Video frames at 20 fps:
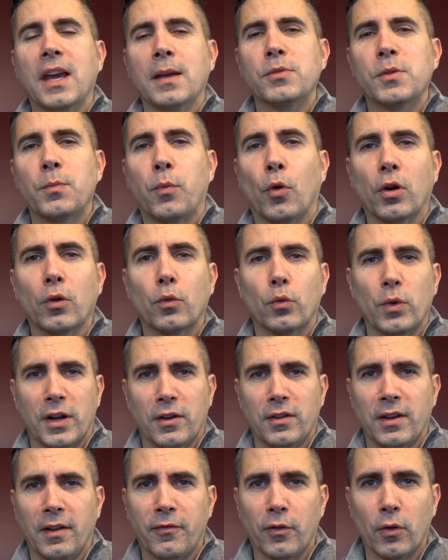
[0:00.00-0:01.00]
M Sport
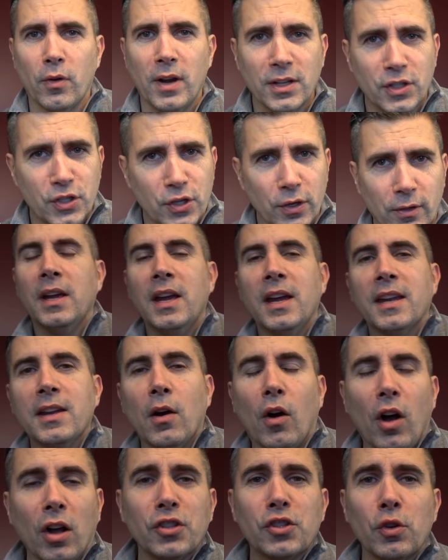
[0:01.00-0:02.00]
rear differential.
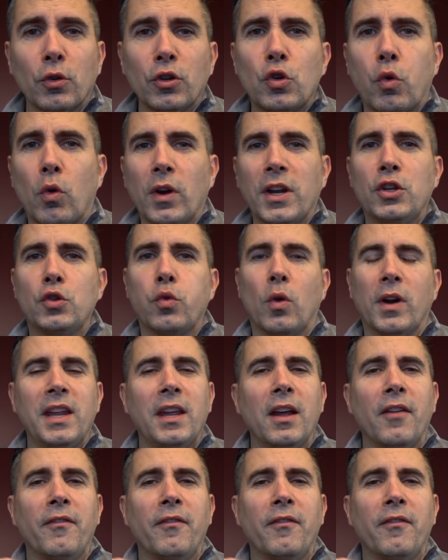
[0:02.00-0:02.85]
Now also in 2020,